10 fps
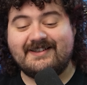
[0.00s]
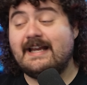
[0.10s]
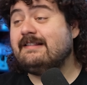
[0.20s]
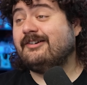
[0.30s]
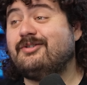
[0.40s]
to
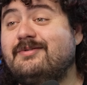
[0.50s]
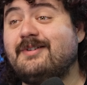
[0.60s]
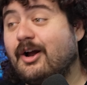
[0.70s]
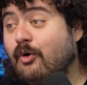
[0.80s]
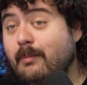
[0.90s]
get their
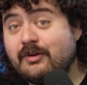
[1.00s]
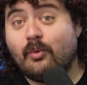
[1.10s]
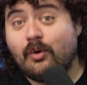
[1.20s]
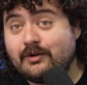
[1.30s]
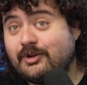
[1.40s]
equipment to
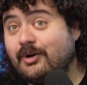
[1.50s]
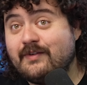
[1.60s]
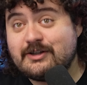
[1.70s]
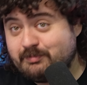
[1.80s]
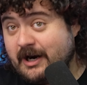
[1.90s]
work during
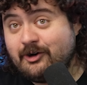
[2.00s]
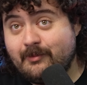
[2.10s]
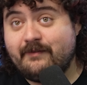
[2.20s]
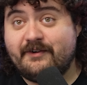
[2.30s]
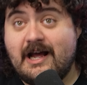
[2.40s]
these
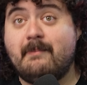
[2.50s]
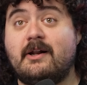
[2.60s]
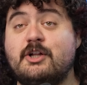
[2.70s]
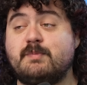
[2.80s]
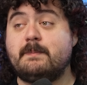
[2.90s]
paranormal
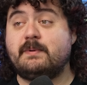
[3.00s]
phenomenons, but